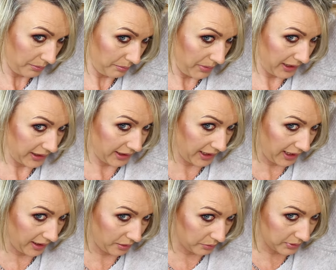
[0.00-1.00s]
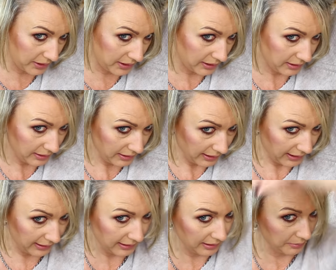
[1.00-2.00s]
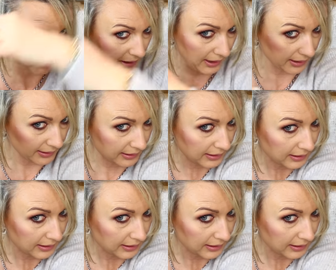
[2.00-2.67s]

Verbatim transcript: many curls at the back